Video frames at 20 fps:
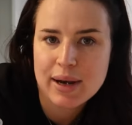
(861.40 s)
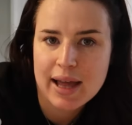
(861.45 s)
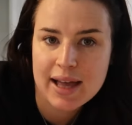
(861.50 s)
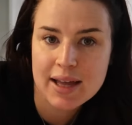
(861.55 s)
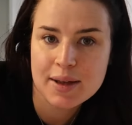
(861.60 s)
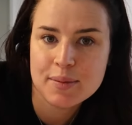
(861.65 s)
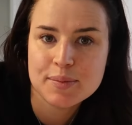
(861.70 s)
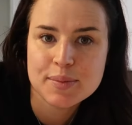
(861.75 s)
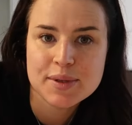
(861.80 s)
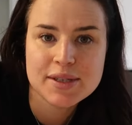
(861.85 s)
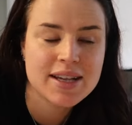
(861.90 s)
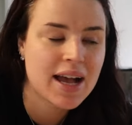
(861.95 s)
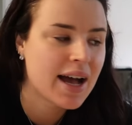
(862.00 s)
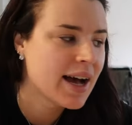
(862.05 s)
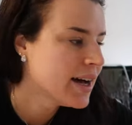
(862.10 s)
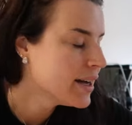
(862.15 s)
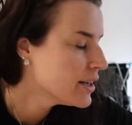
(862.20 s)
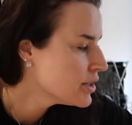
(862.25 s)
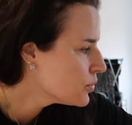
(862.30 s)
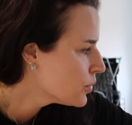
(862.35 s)
lapse,
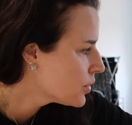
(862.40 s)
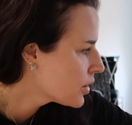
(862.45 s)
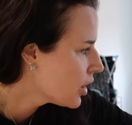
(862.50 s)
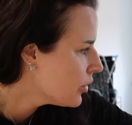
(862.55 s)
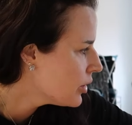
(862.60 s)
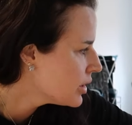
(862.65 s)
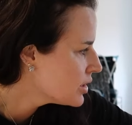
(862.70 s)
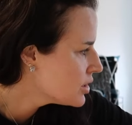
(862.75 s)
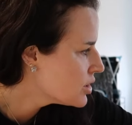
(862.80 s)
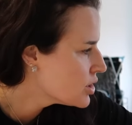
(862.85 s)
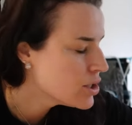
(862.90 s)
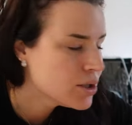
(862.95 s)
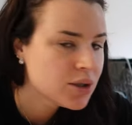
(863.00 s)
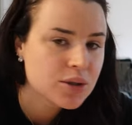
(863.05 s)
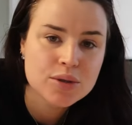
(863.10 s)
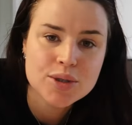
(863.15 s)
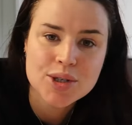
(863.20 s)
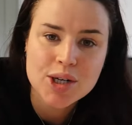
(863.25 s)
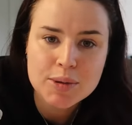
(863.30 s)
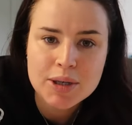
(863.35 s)
and we're going
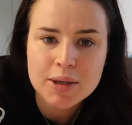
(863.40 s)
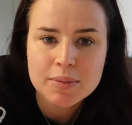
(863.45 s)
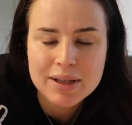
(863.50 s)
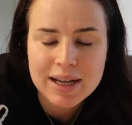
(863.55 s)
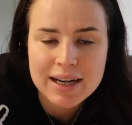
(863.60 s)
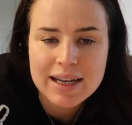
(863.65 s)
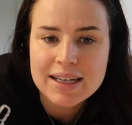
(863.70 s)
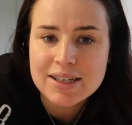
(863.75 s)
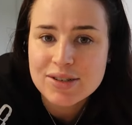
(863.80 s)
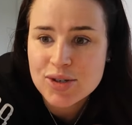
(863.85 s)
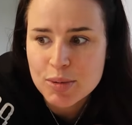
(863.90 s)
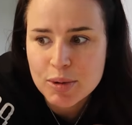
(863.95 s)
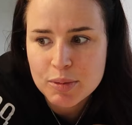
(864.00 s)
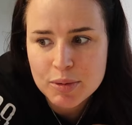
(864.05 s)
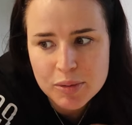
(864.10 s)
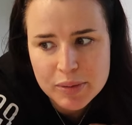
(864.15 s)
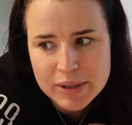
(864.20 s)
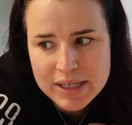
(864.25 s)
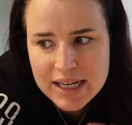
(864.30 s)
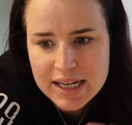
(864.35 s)
to chop up the leeks, chop up
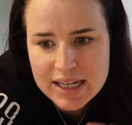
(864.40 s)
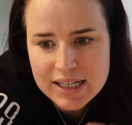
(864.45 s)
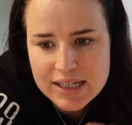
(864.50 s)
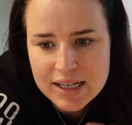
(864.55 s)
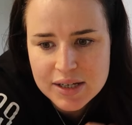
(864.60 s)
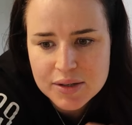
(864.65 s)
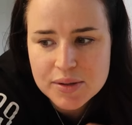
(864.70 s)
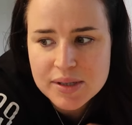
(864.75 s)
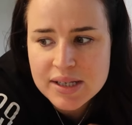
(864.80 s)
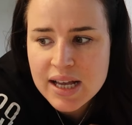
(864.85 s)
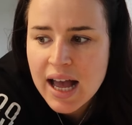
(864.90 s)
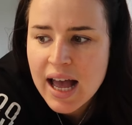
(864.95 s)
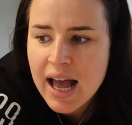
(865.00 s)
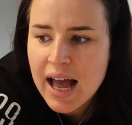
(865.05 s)
the potatoes,